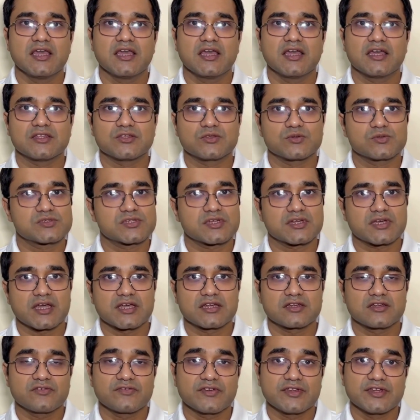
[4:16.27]
and those are
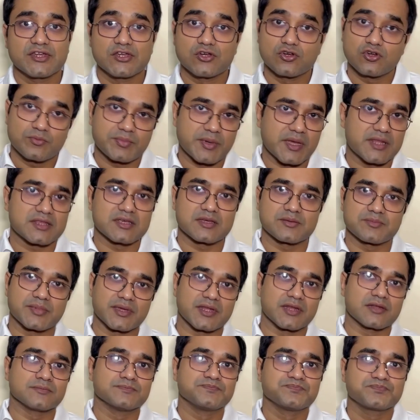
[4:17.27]
kind of a neuropathic
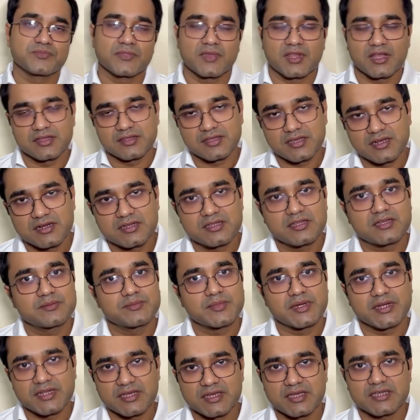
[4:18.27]
pain. And there are other
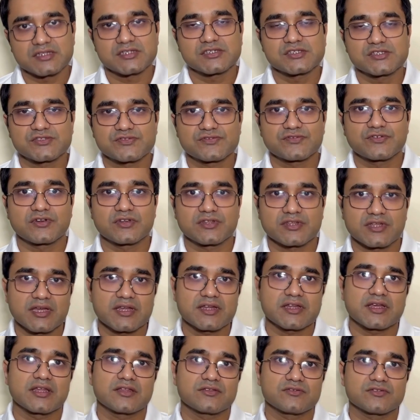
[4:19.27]
medications for
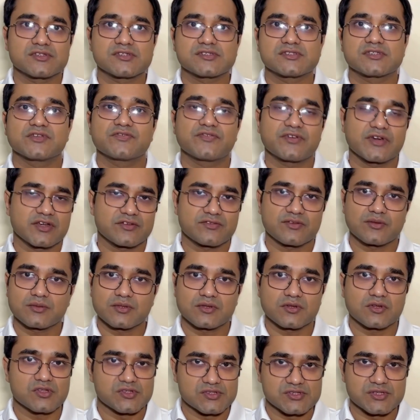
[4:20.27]
that, and which is different from
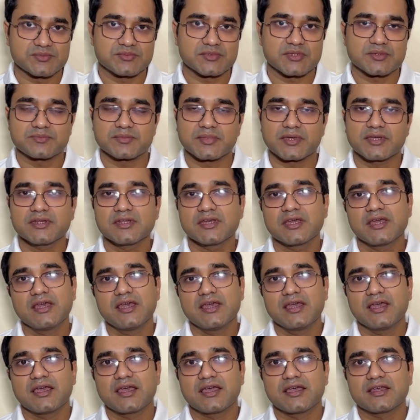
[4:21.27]
the nociceptive pain.
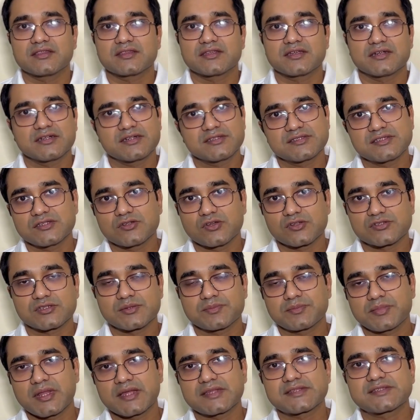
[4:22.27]
And third is a
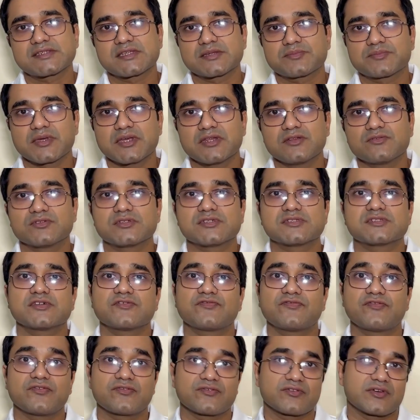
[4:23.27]
nociplastic pain, which is
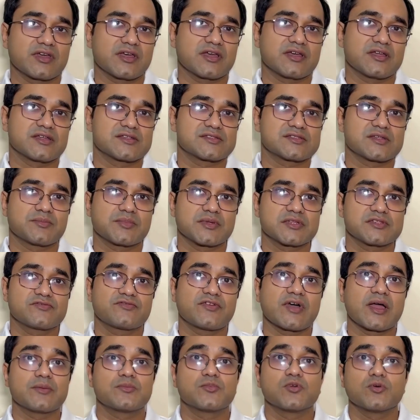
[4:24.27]
example is
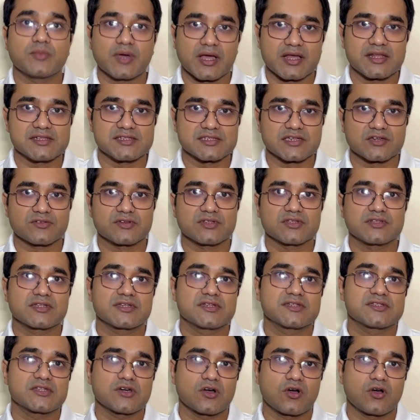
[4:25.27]
fibromyalgia, when there is an